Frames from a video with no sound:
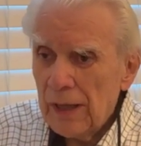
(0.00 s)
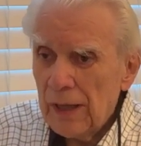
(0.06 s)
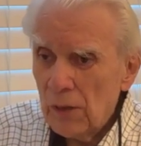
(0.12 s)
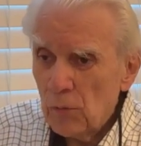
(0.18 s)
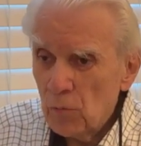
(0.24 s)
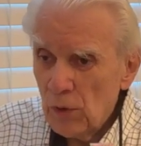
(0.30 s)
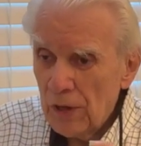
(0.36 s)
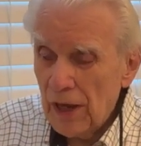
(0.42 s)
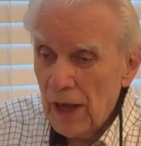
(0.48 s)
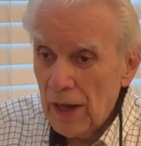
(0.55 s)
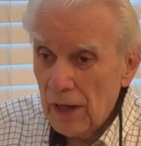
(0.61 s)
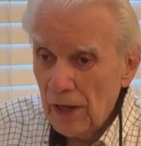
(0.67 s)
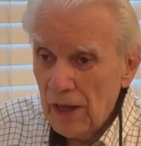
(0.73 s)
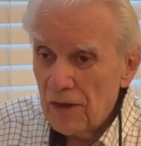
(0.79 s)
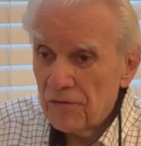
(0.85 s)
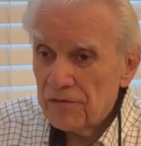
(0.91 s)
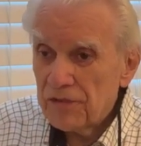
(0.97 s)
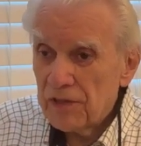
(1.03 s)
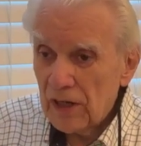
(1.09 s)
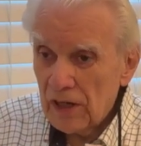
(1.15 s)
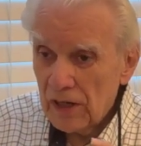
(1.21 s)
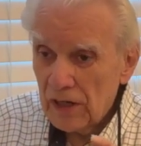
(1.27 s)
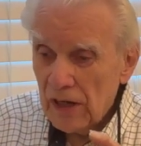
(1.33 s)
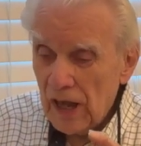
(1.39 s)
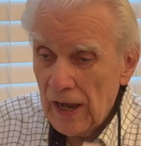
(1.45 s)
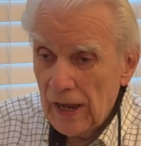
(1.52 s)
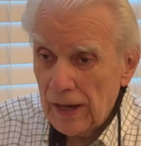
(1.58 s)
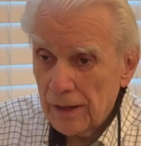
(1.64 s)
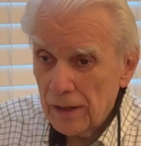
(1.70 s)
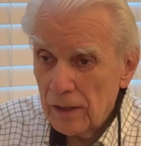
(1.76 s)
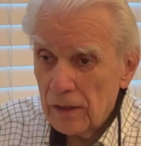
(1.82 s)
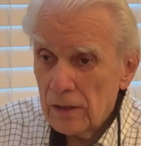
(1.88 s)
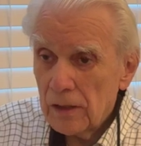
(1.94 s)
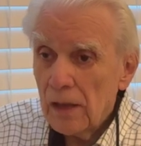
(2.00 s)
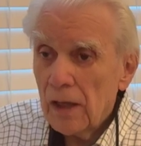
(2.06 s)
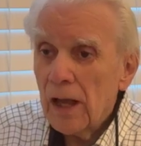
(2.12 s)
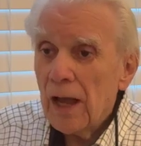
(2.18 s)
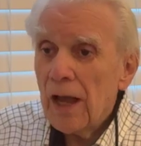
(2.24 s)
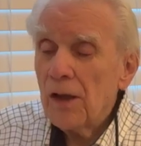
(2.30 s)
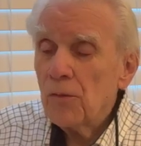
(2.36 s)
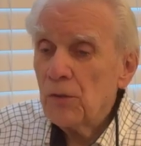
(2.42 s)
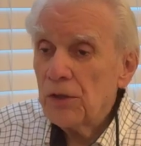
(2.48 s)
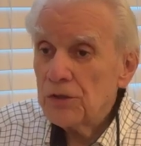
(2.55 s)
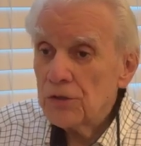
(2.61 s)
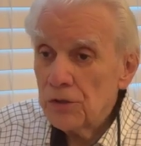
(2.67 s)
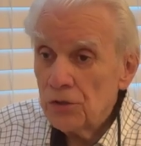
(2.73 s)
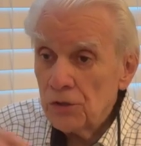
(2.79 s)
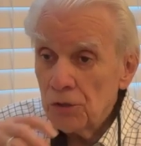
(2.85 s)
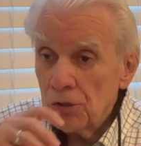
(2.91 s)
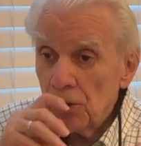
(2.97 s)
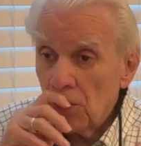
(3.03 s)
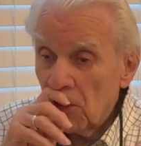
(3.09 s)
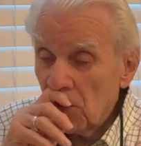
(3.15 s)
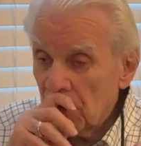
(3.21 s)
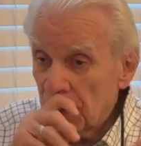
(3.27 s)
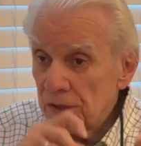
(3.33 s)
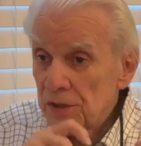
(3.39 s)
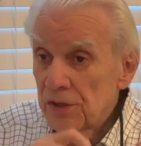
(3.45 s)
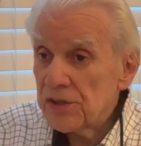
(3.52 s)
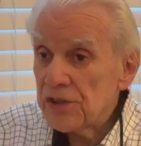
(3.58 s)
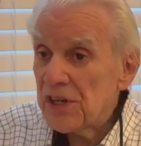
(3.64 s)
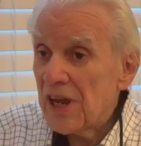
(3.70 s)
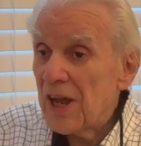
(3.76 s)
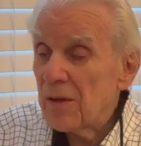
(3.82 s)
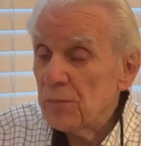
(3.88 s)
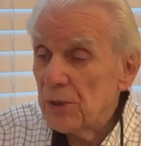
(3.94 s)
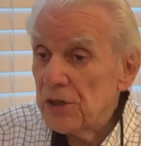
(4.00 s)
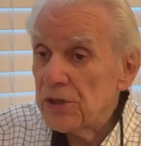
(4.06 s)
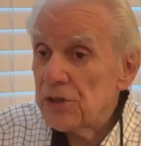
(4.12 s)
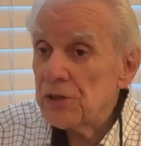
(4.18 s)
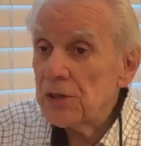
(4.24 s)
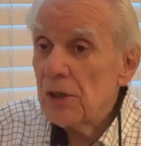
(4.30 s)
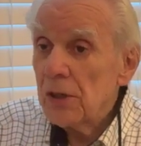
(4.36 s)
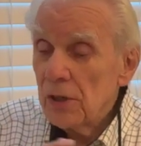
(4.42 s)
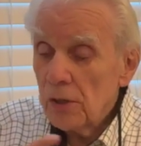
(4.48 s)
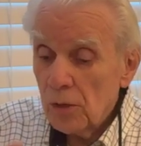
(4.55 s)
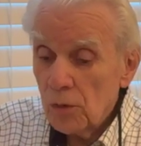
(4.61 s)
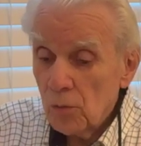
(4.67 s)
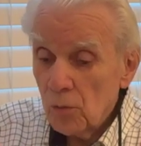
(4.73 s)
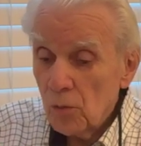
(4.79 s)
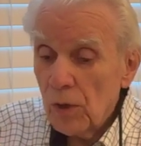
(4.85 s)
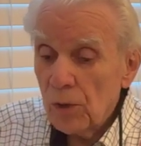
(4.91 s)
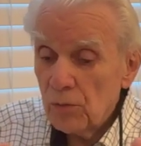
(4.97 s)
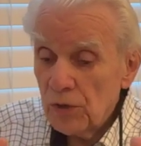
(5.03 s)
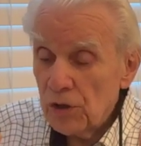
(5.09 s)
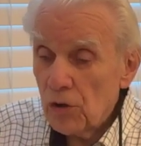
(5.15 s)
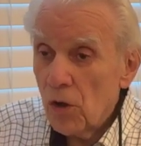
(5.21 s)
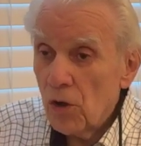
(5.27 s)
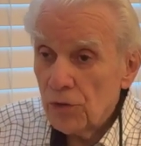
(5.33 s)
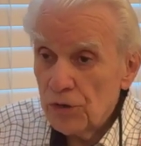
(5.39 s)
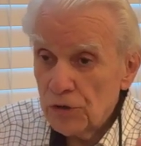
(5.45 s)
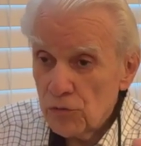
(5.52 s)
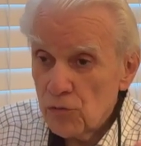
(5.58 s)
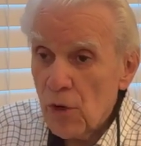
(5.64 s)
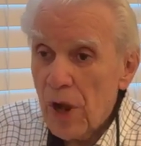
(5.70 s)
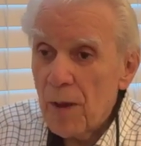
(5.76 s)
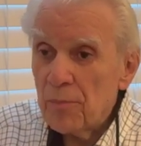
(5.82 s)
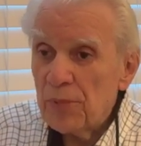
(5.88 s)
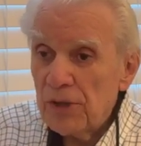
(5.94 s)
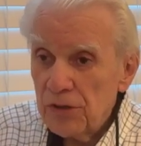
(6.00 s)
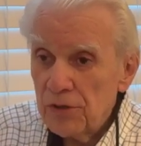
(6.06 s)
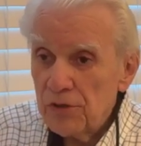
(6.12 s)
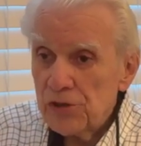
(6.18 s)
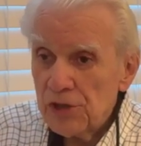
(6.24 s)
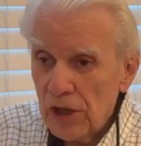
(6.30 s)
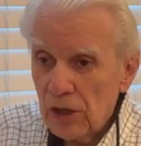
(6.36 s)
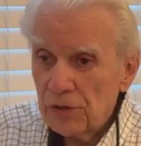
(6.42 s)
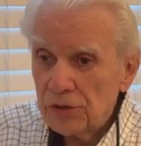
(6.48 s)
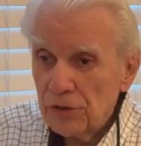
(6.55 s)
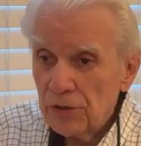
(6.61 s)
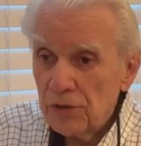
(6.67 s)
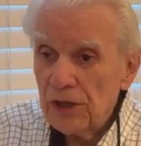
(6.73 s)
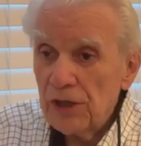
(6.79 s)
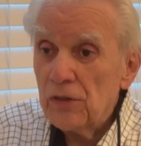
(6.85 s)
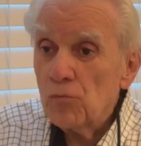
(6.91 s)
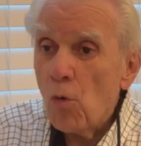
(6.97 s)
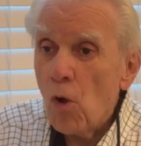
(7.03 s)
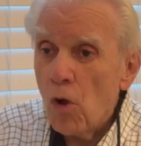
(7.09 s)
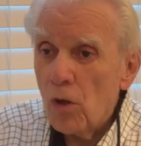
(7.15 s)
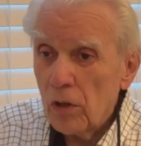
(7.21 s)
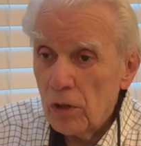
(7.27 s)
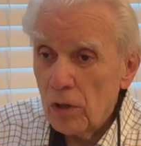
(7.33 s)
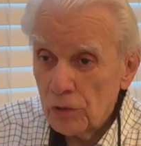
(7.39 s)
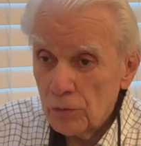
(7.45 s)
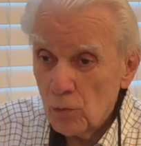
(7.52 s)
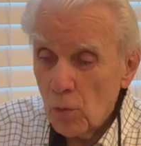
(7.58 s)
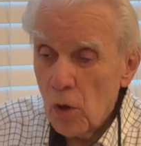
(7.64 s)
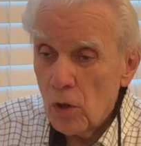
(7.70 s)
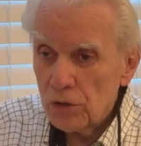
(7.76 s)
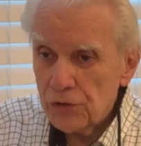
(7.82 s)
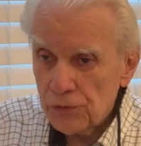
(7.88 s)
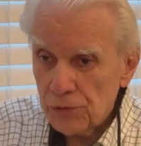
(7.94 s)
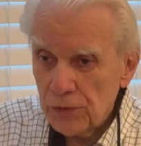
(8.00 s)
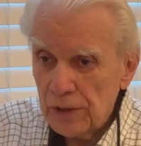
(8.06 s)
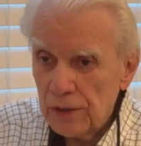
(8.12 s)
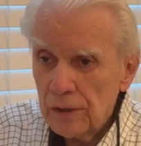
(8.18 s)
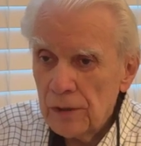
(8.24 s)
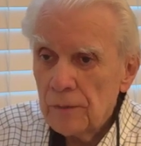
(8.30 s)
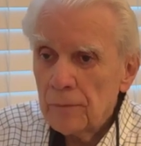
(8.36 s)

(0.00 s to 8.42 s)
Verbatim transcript: And when I left Atlanta, I went to New York and established what we called a drop-in shelter in Wall, uh, Wall Street.